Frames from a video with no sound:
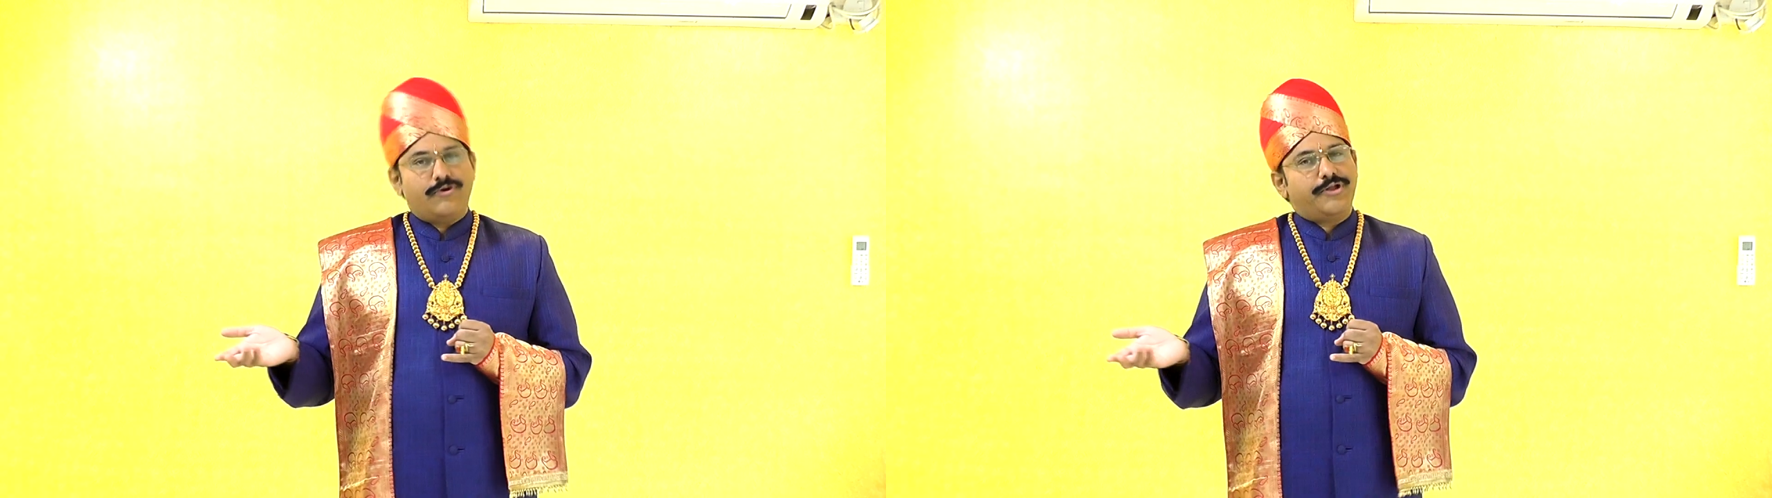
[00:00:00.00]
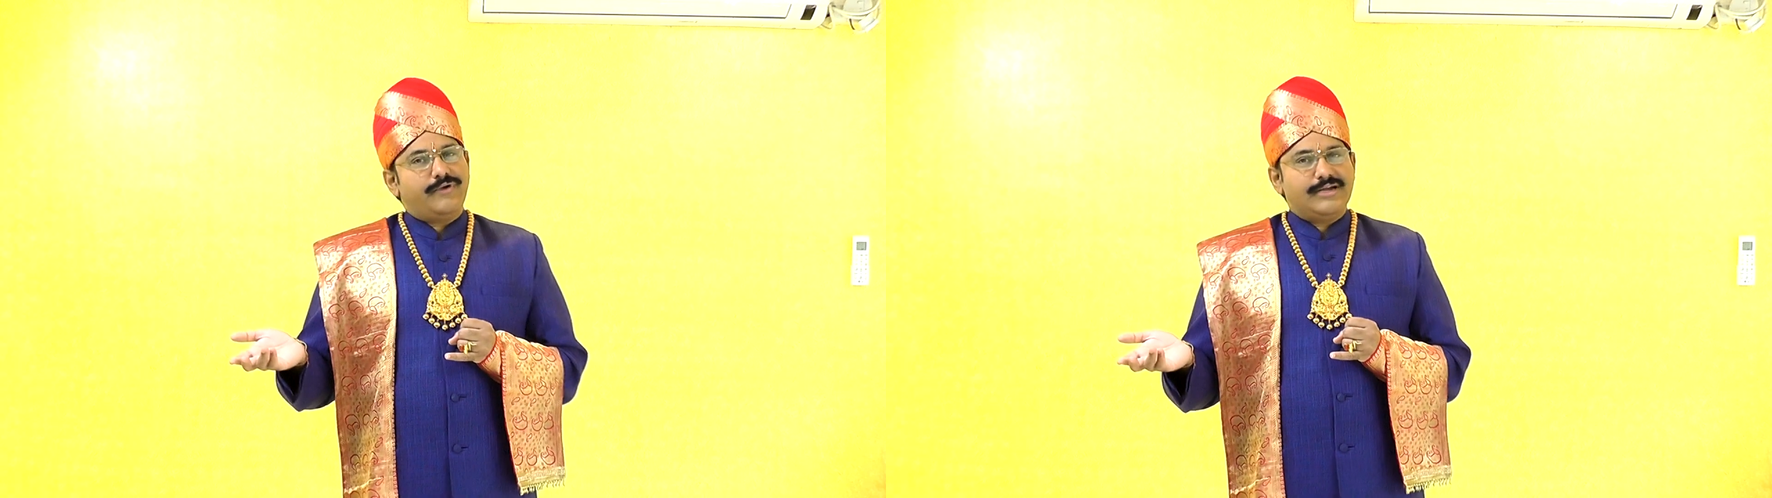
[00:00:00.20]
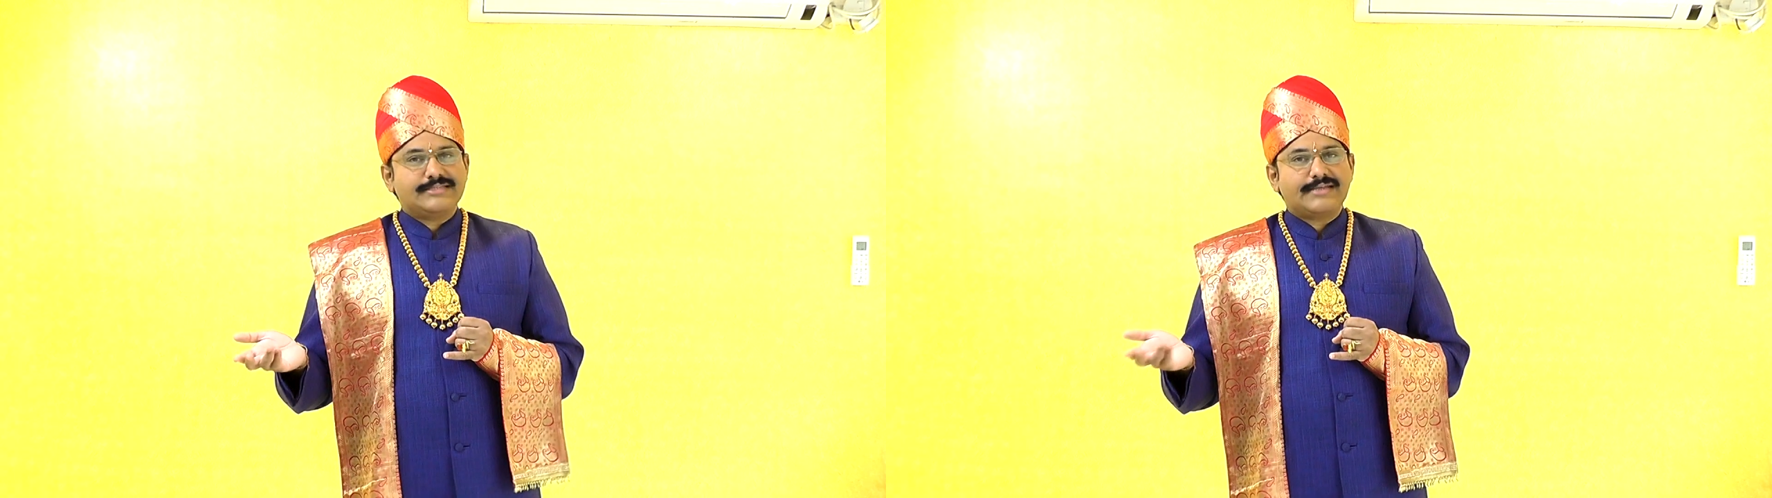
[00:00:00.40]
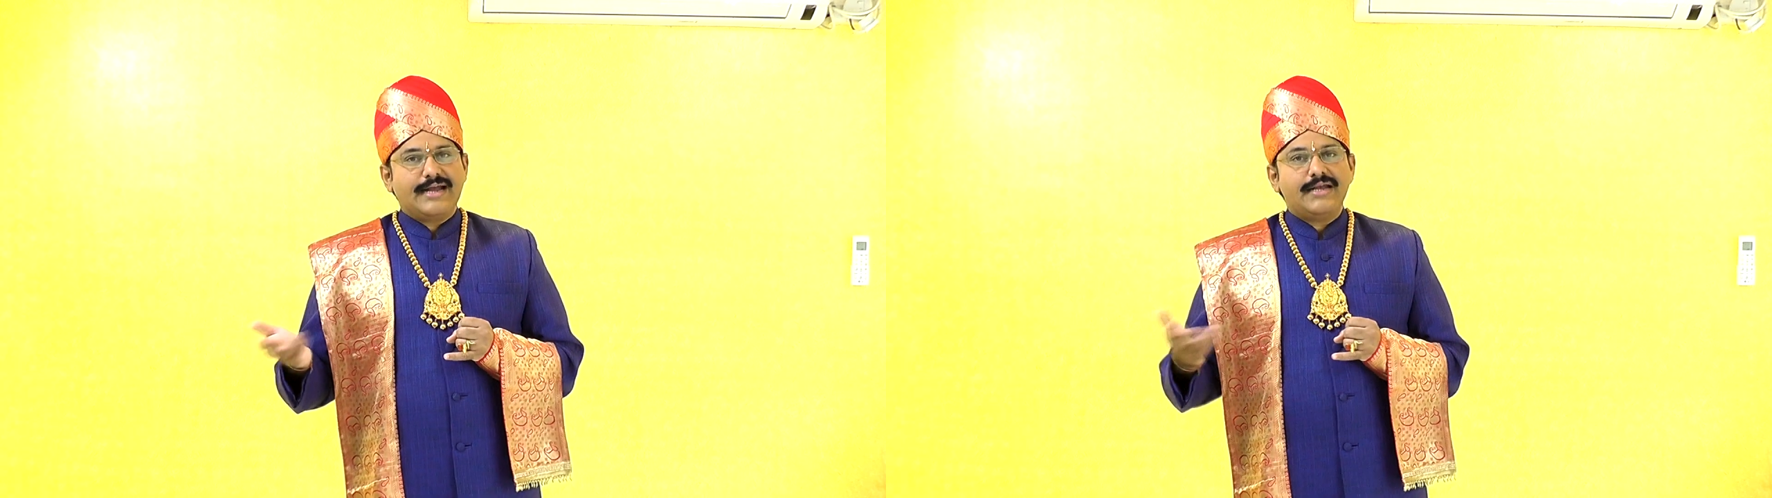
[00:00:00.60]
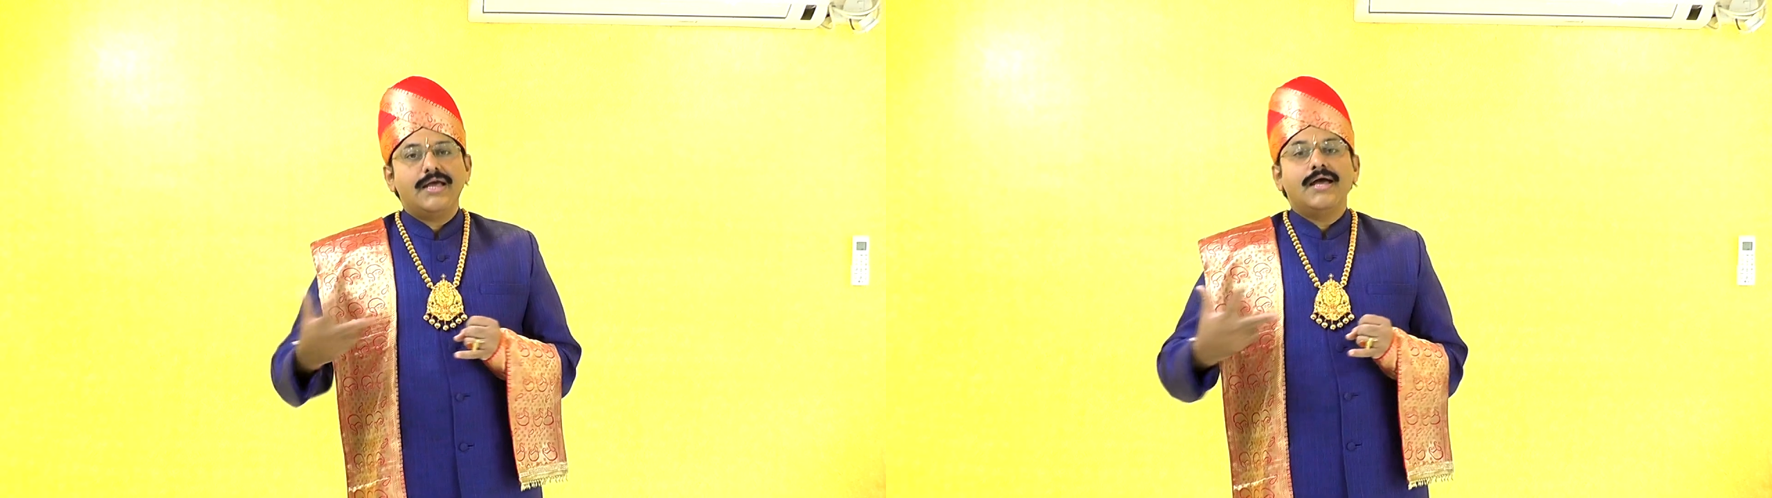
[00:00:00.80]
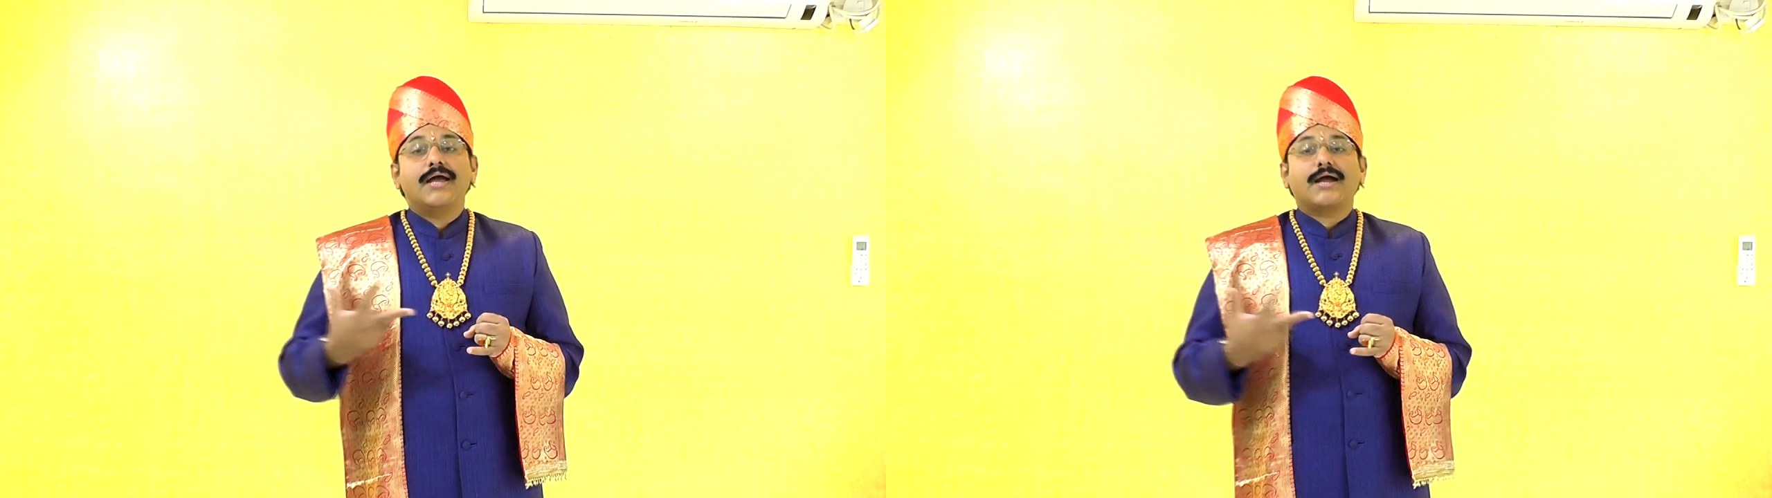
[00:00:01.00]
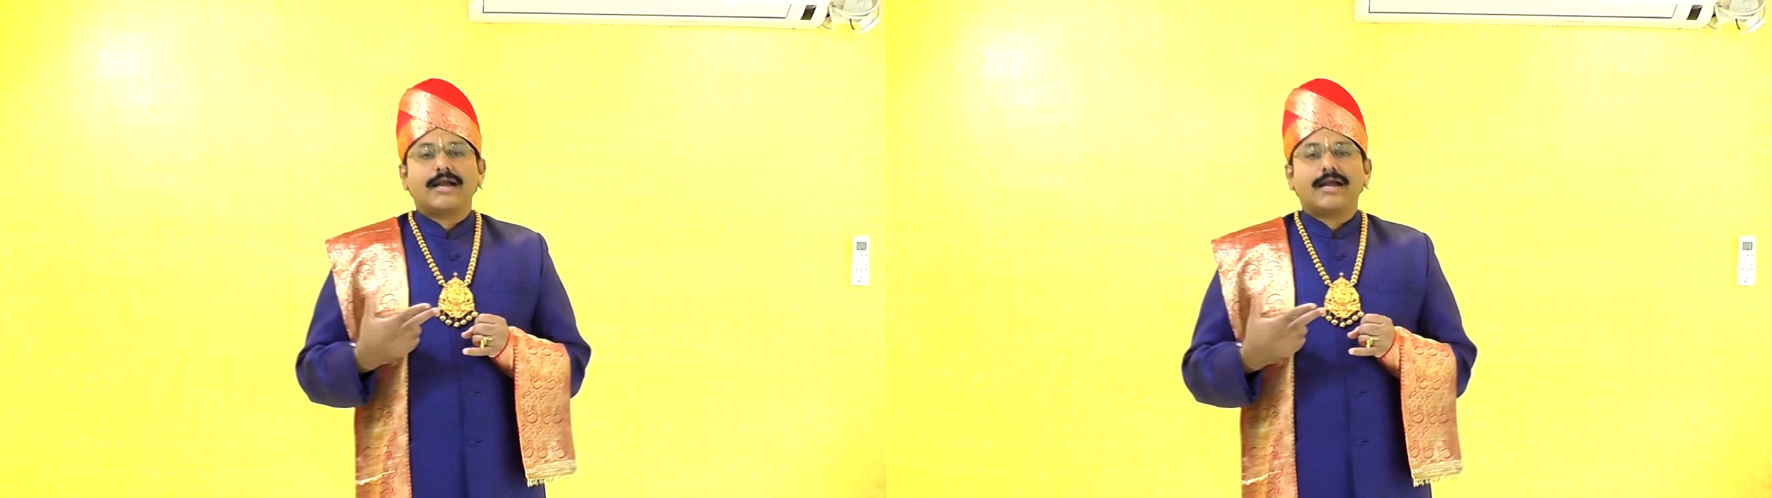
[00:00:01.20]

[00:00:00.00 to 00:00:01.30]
What do you understand?